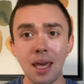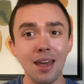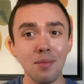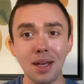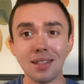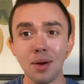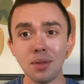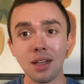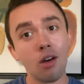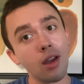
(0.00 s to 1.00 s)
kid because I was
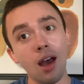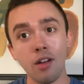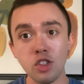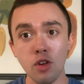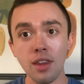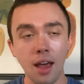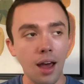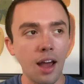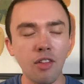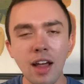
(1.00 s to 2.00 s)
like, oh yeah, let's read
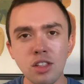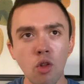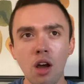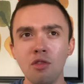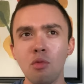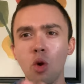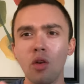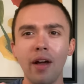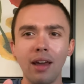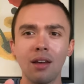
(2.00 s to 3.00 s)
that. I liked a lot of more
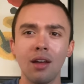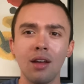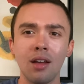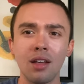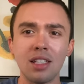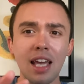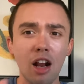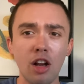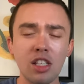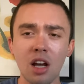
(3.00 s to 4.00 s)
like
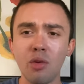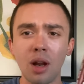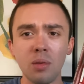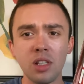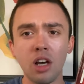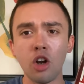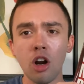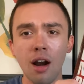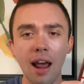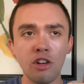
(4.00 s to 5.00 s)
scary stuff when I was
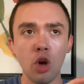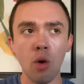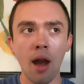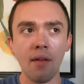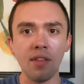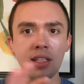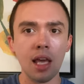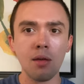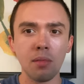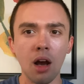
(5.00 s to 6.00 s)
younger and I don't have the
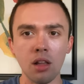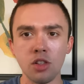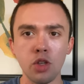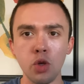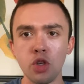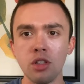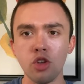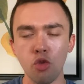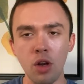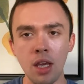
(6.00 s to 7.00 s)
same constitution to
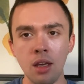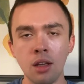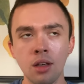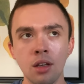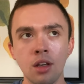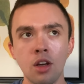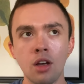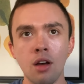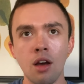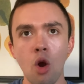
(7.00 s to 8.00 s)
read
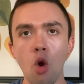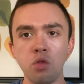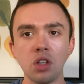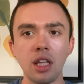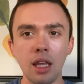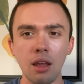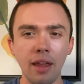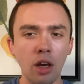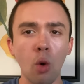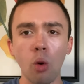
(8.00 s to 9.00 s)
overly
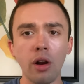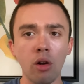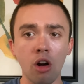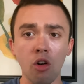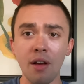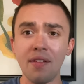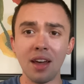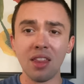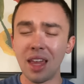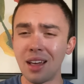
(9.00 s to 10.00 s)
like gory or
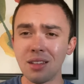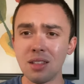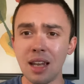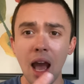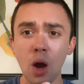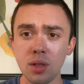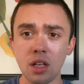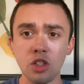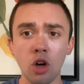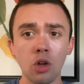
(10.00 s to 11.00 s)
horrific things now as an
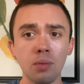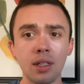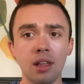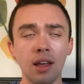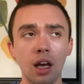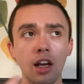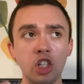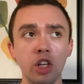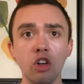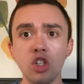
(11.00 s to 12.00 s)
adult because I think I
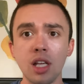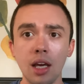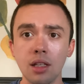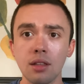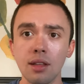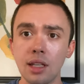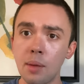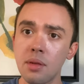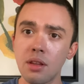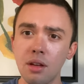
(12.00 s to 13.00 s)
actually understand the
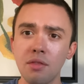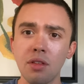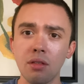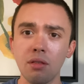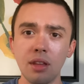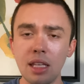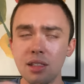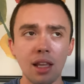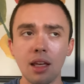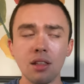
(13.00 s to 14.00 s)
depth of these
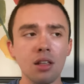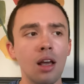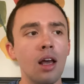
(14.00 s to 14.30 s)
things.